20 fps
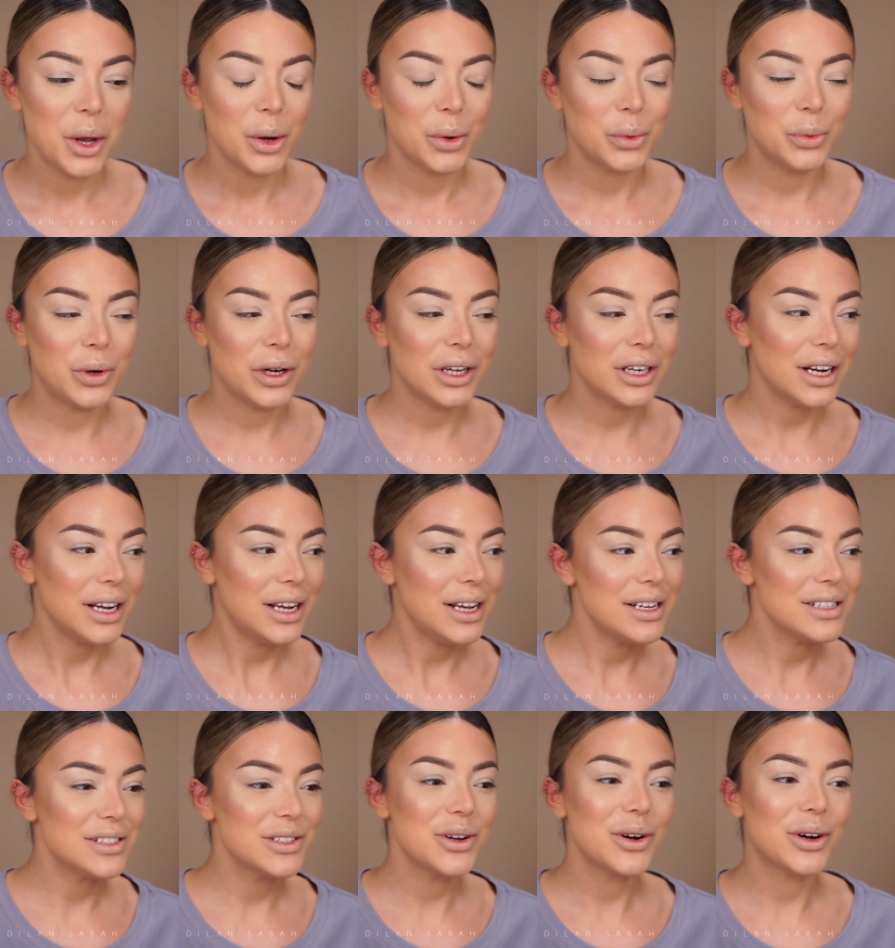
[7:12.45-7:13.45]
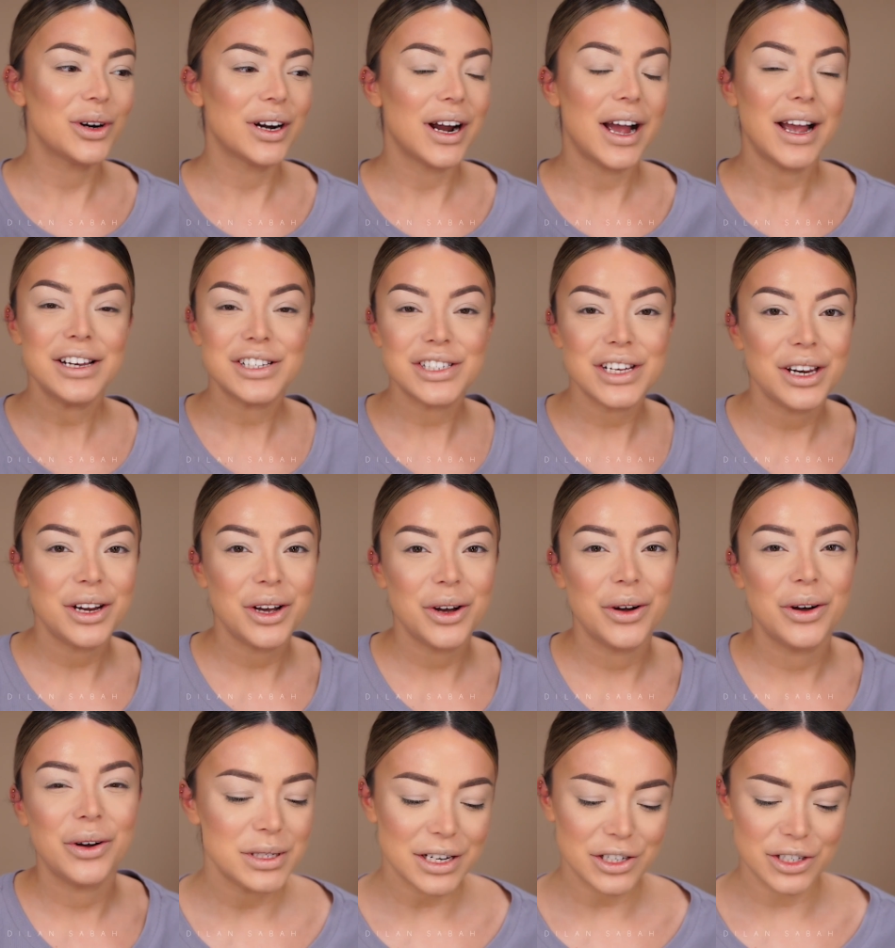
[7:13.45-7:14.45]
What is your eyeshadow?
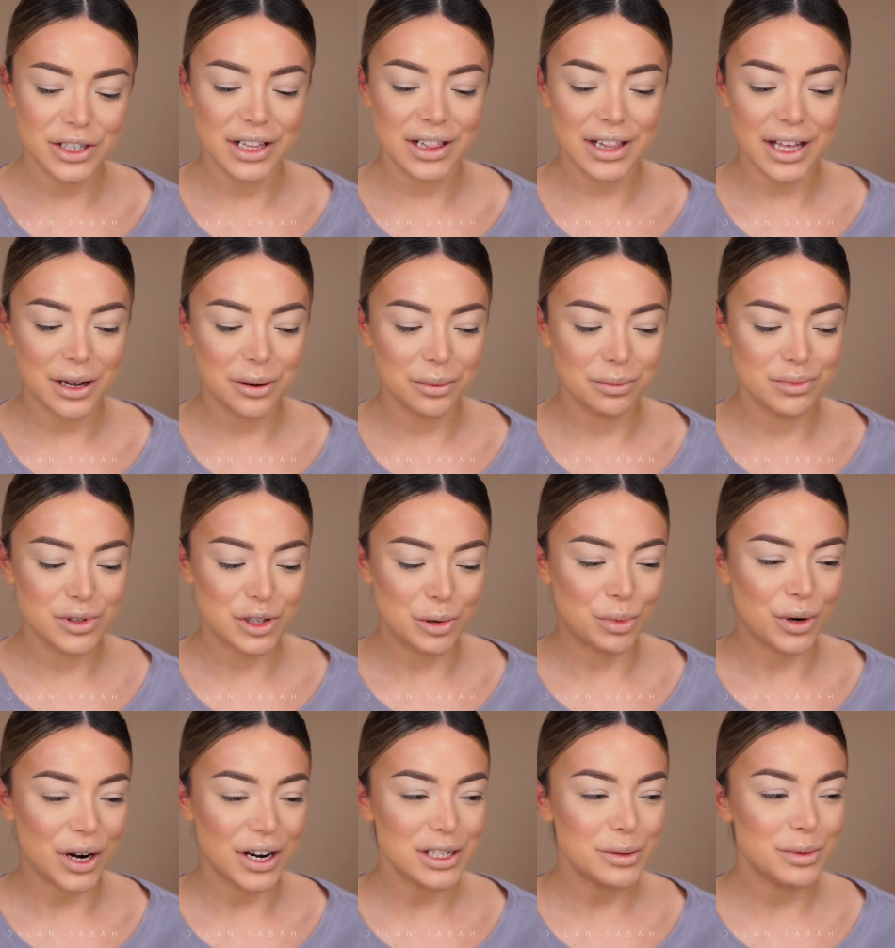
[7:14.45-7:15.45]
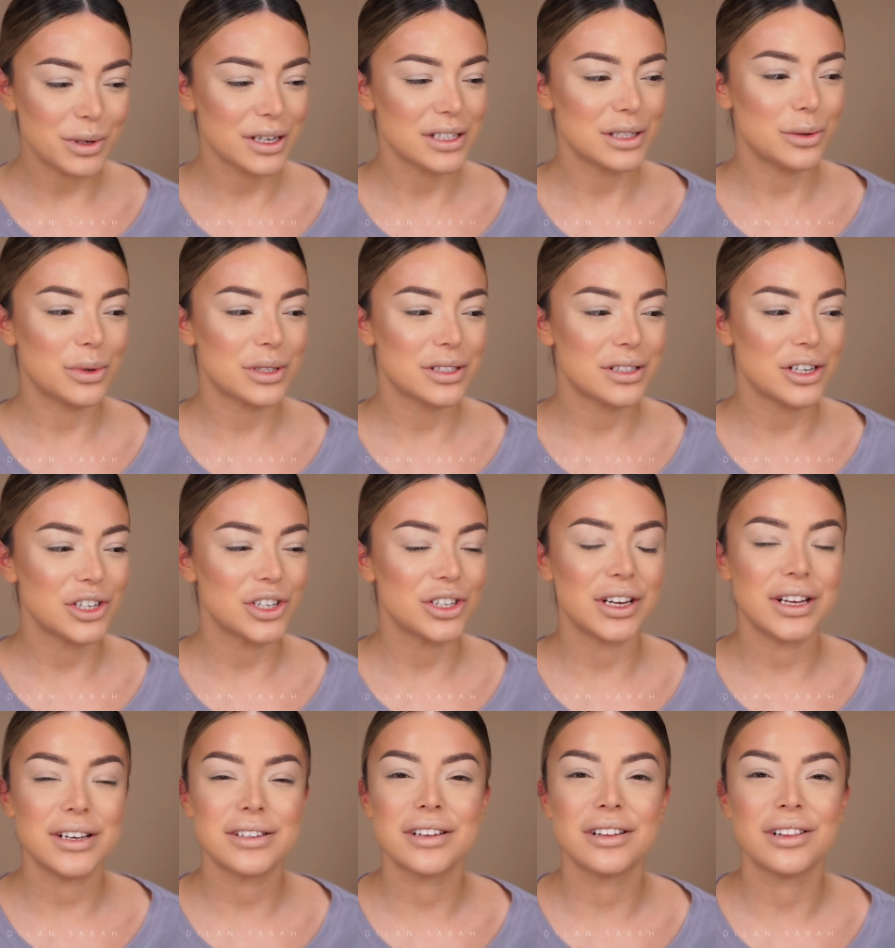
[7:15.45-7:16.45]
I was actually like surprised because it was such an
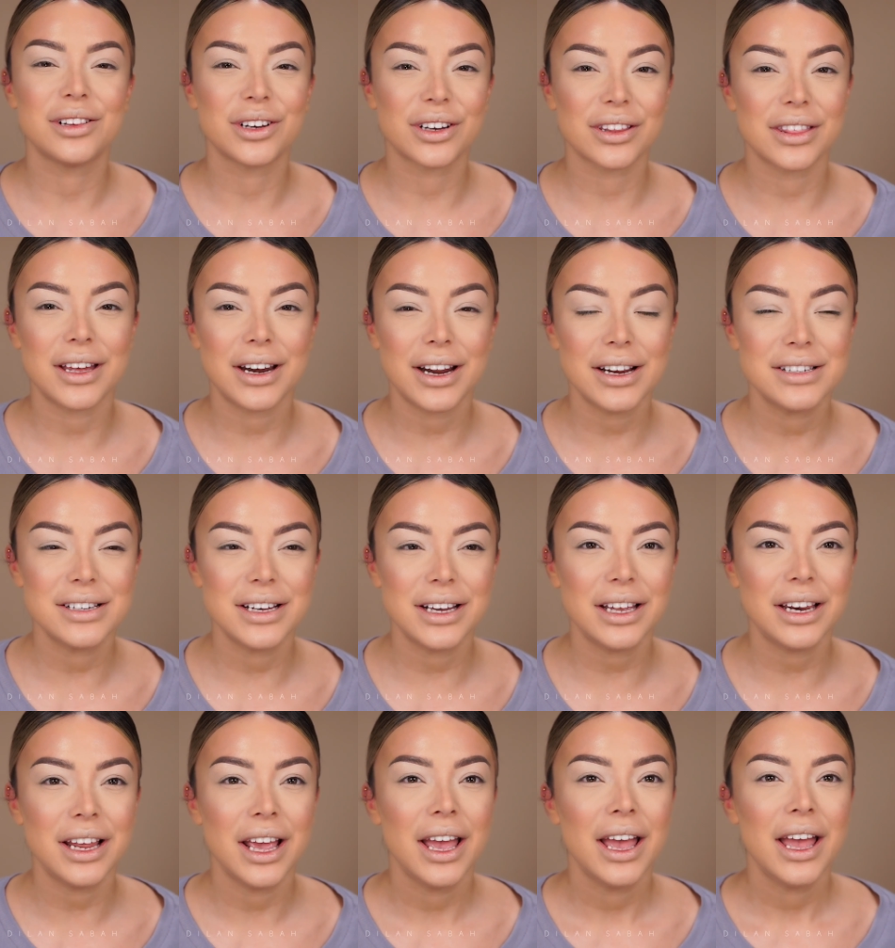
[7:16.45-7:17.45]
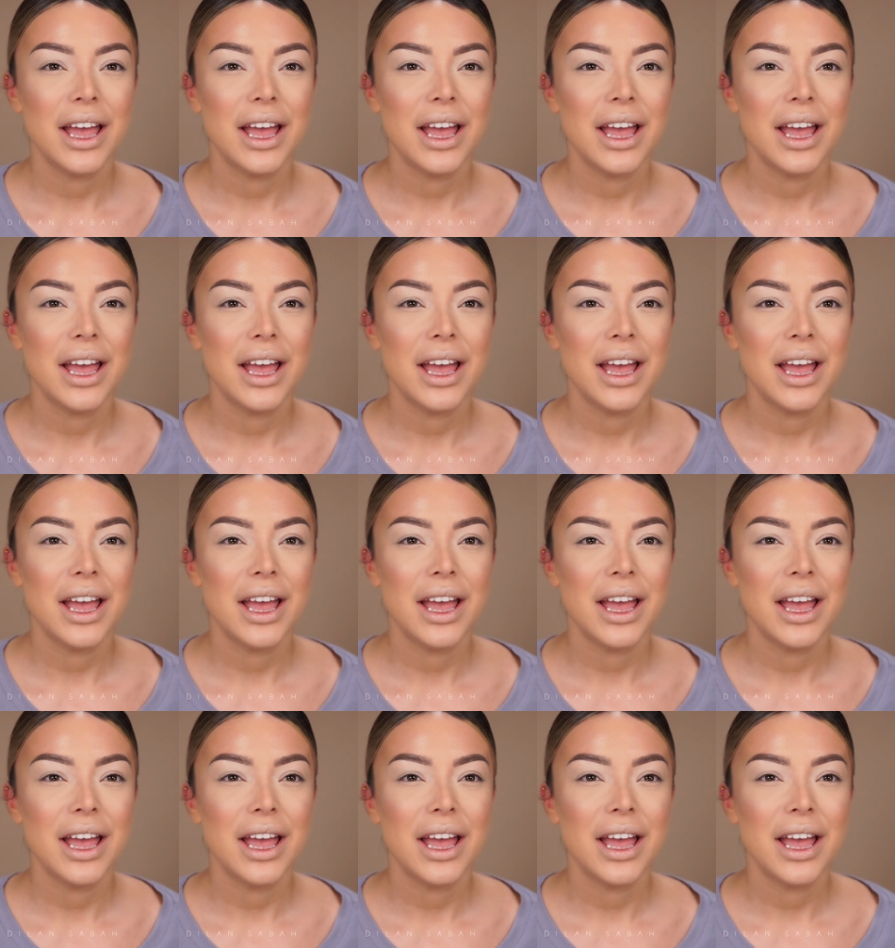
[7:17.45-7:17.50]
easy look that I did.